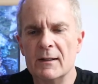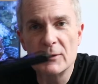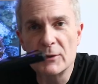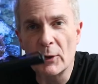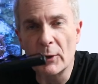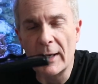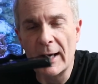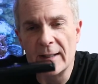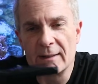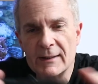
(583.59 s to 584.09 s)

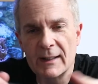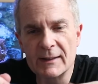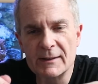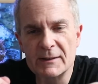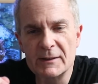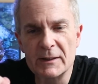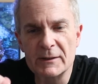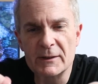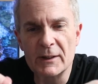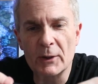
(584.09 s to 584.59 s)
So guys,
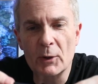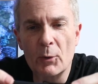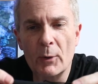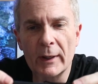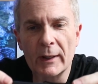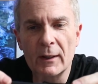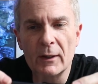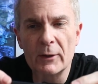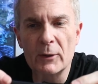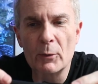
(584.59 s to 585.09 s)
that's just a
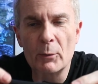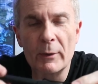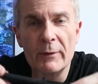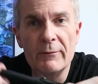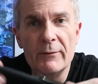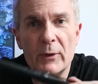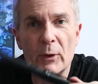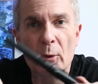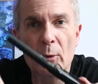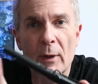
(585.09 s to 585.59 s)
quick little
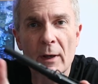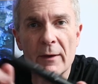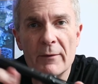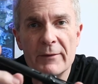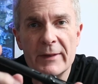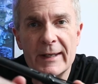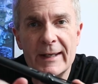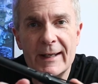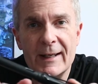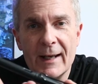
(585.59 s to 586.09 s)
review of
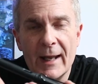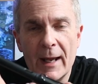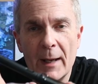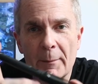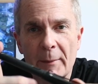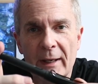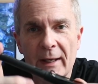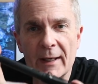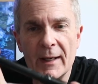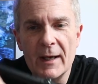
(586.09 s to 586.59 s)
the
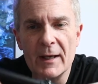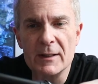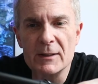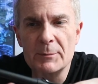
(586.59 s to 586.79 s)
Lamy uh,